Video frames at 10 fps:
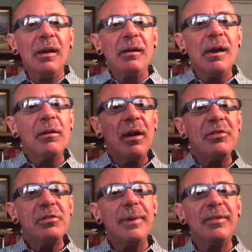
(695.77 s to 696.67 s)
Now,
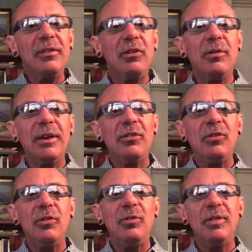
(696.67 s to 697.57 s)
Coach Smith is doing
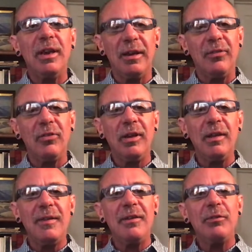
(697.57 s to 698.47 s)
two things
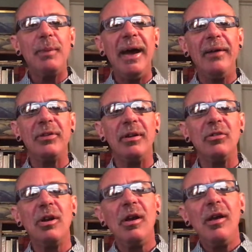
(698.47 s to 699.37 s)
in this passage.
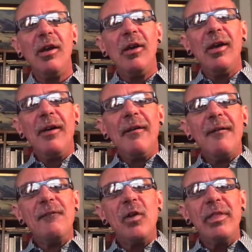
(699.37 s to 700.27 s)

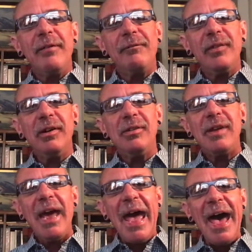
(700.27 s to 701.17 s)
For the first
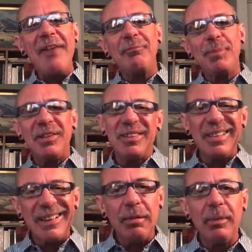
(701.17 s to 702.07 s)
half, plus a
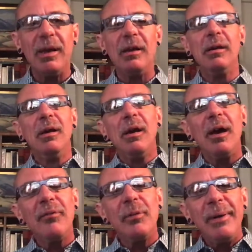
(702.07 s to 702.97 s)
little bit,
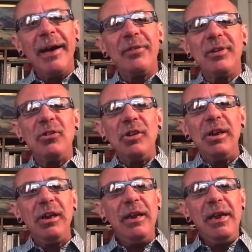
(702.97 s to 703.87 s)
of the passage,
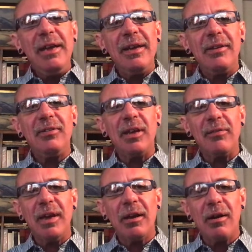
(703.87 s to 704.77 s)
he is
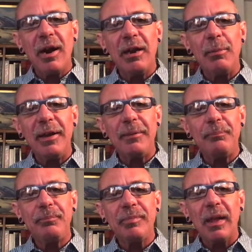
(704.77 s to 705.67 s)
giving an argument.
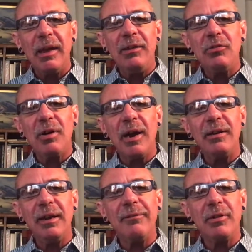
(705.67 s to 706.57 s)
He's trying
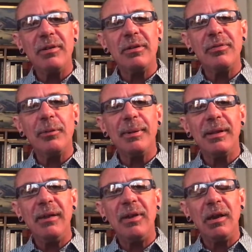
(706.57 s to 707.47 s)
to give reasons for
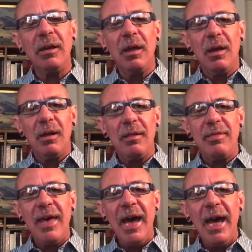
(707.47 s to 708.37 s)
believing
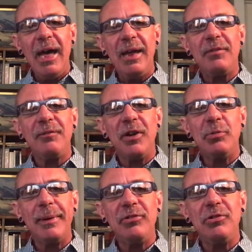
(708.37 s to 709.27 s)
that
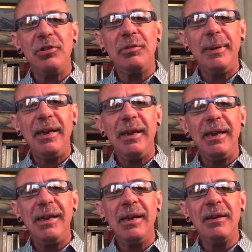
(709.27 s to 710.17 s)
freshmen should be
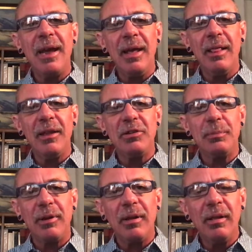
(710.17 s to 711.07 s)

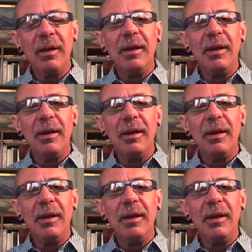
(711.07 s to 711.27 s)
ineligible